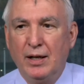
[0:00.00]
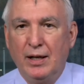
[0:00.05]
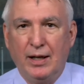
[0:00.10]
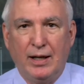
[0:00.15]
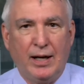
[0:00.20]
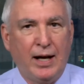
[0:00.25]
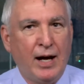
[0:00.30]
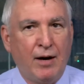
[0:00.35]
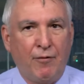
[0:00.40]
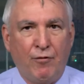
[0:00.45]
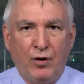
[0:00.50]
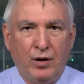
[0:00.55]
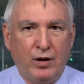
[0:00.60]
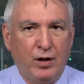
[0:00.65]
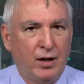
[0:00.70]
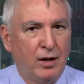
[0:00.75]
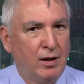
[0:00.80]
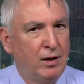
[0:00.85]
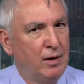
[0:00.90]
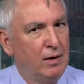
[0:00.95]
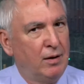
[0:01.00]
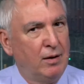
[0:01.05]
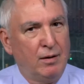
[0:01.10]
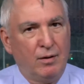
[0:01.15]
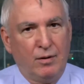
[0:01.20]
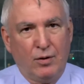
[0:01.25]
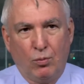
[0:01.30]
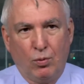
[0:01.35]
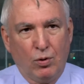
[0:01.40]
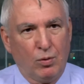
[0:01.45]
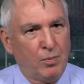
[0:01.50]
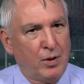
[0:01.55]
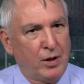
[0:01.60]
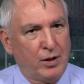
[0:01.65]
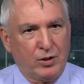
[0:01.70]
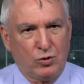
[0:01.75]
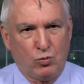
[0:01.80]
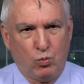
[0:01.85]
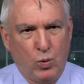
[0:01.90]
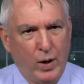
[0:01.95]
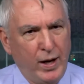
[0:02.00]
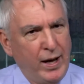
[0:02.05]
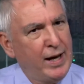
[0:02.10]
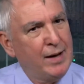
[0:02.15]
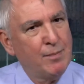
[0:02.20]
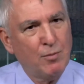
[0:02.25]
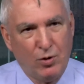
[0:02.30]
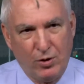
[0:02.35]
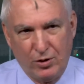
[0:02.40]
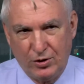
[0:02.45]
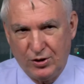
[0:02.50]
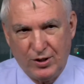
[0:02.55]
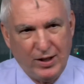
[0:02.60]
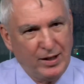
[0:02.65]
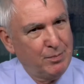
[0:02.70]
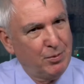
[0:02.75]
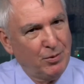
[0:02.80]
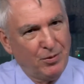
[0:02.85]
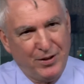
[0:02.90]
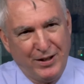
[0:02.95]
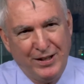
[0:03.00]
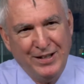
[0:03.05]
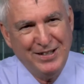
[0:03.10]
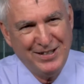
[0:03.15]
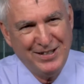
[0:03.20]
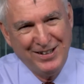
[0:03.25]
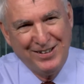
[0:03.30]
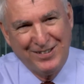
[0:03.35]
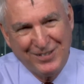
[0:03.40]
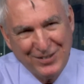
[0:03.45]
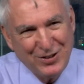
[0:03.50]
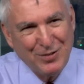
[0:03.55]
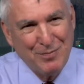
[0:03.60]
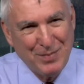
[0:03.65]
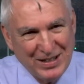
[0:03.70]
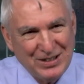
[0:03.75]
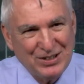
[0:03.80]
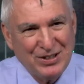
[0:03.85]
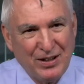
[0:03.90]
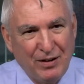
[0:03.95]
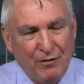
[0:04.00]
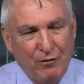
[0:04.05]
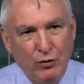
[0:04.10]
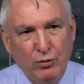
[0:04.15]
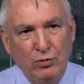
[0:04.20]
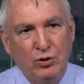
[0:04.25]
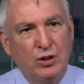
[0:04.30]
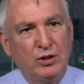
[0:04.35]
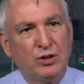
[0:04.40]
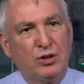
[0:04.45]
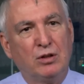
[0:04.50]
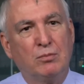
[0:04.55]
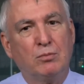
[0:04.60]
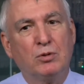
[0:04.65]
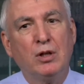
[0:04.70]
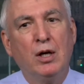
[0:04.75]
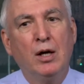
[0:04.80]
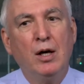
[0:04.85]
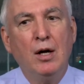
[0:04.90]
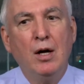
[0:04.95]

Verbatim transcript: In Africa, the world market's way more stable than their domestic food systems